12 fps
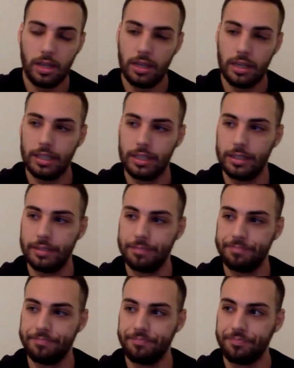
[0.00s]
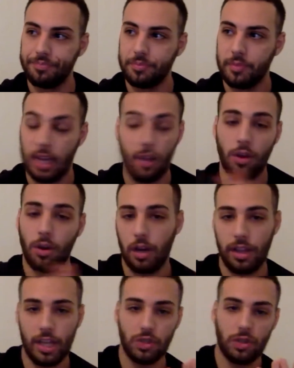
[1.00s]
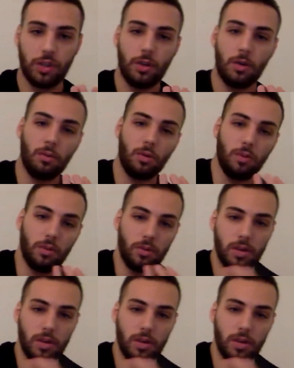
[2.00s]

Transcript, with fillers: Um, I don't know how that's going to go